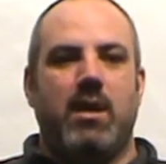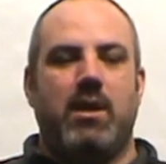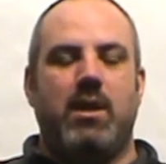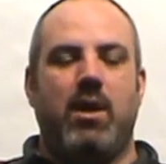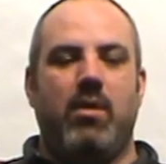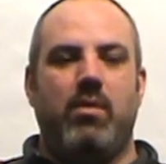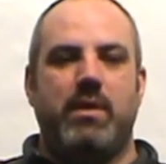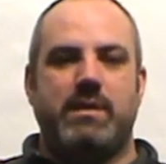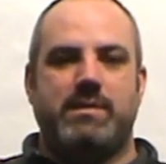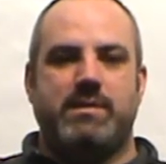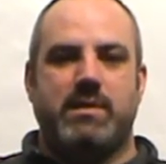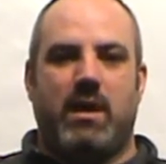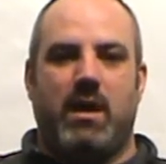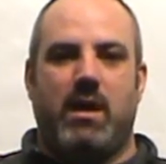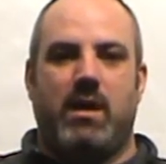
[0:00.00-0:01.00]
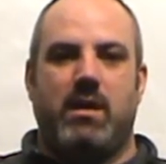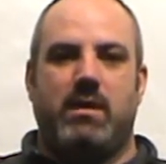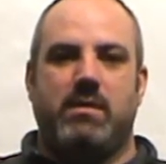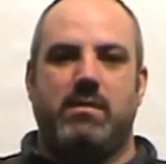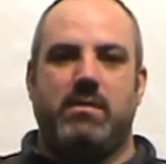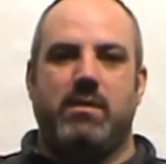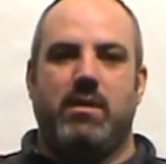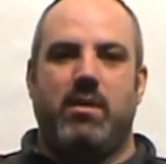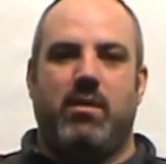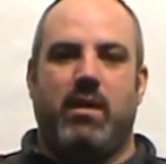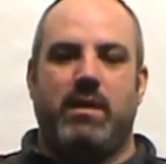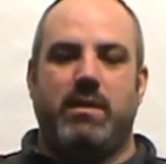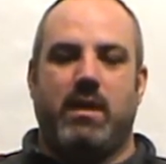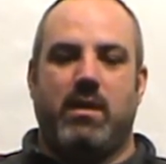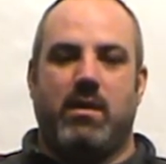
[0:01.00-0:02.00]
You know, it's, you know,
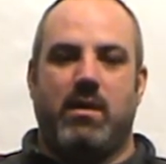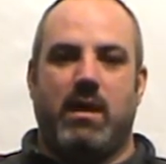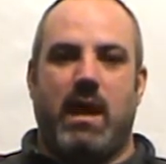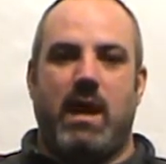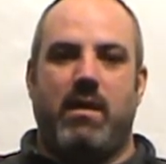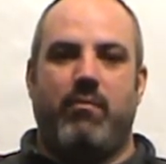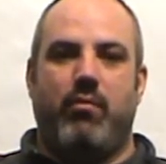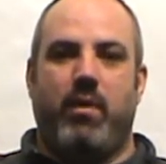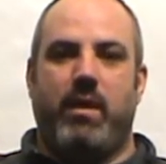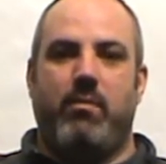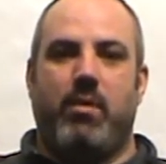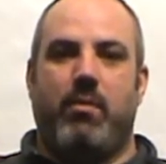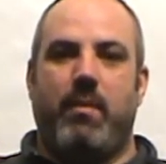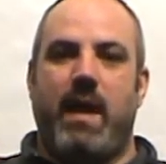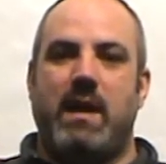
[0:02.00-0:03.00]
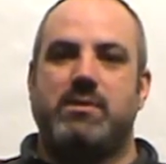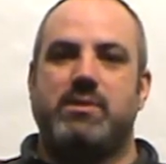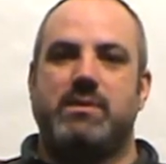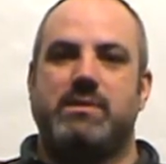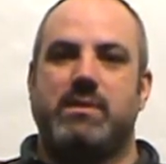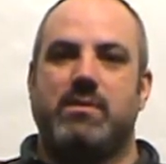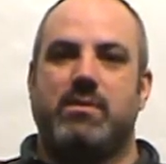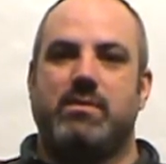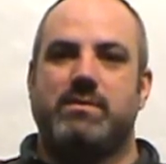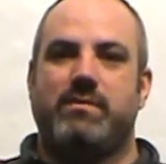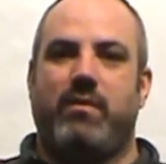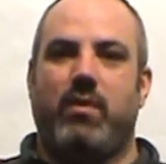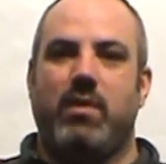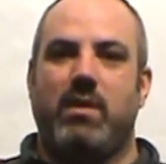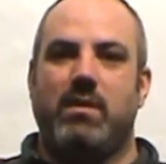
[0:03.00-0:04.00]
I think a lot of winnable matches in those
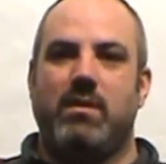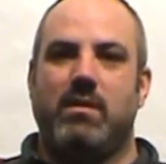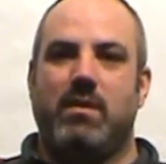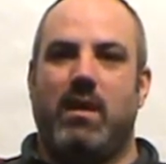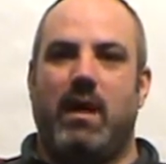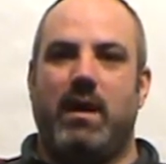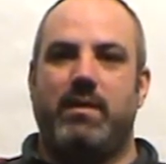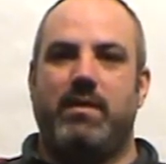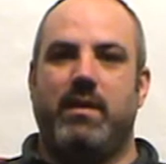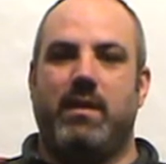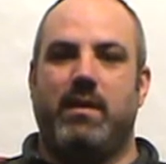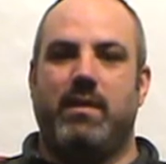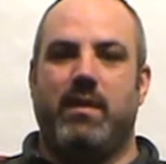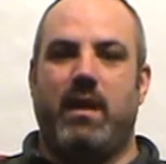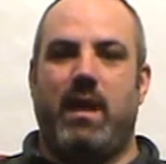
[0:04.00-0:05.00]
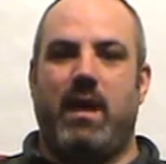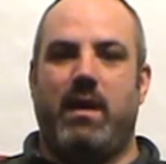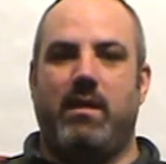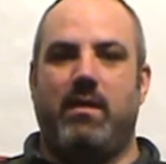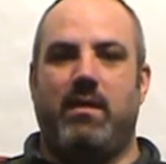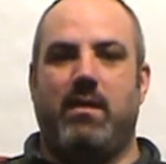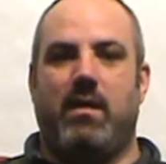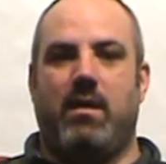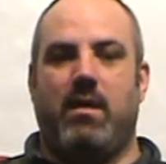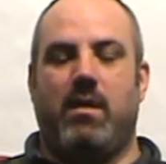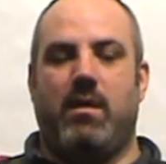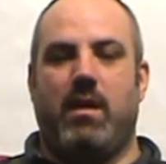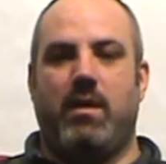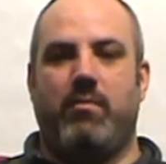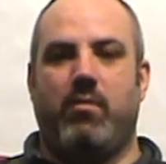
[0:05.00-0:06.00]
four. I think that
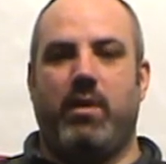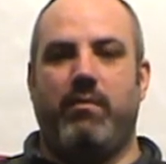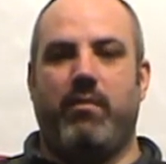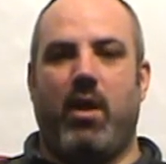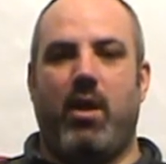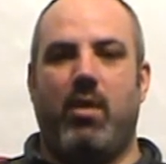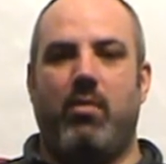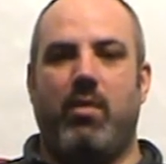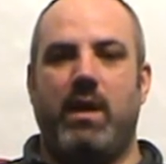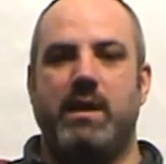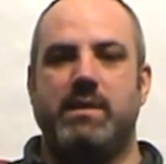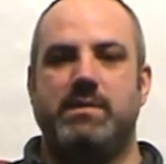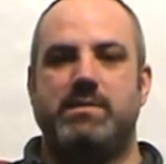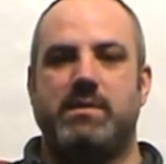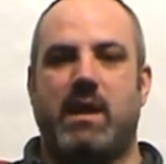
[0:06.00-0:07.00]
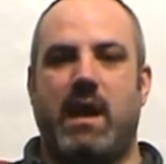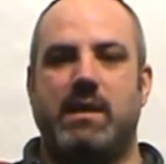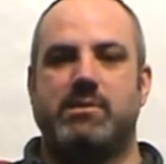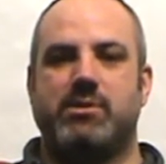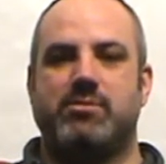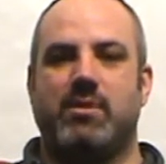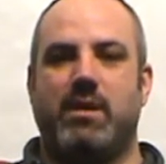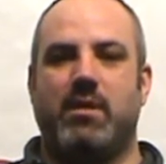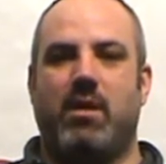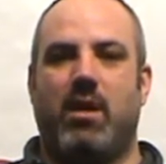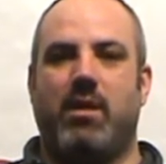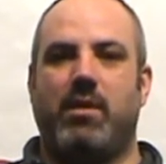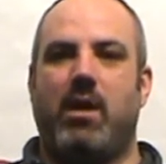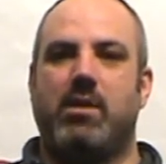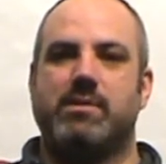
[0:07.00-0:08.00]
uh, we've always concentrated
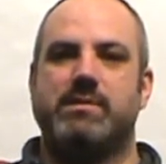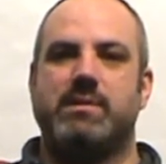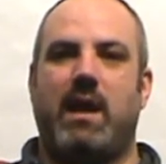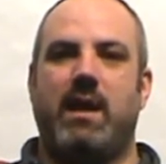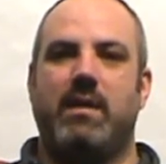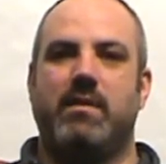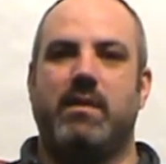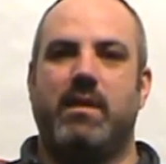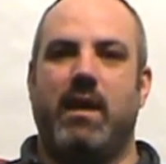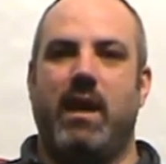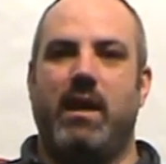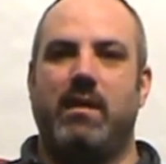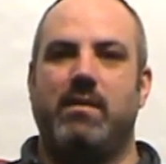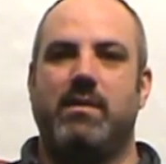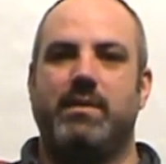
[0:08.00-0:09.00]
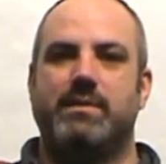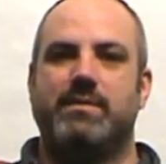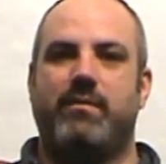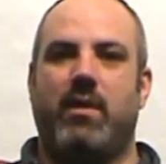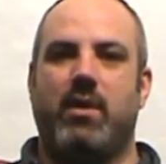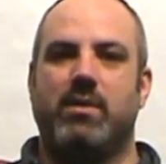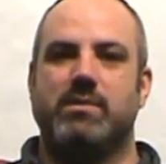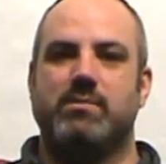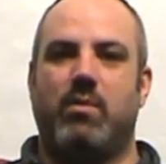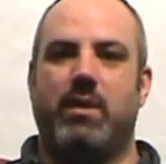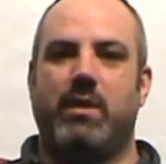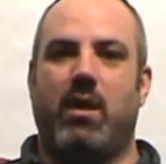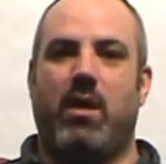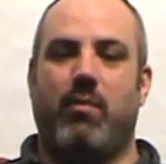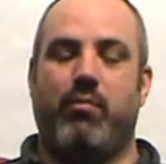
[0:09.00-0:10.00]
on our side of the net as far as
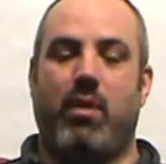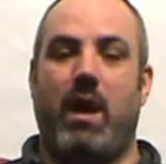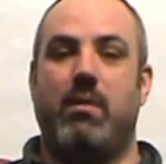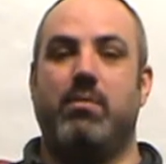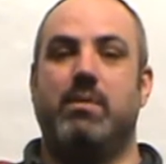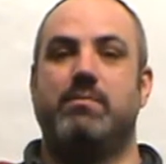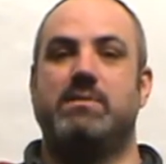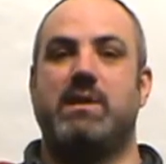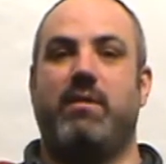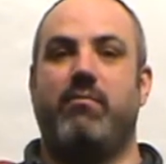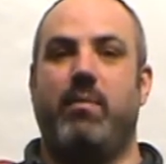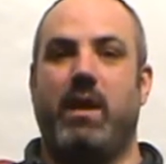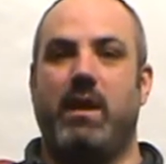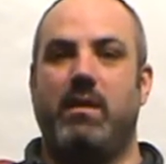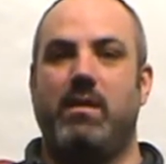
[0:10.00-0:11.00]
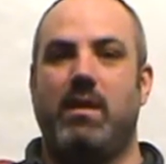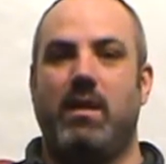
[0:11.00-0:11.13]
what our problems have been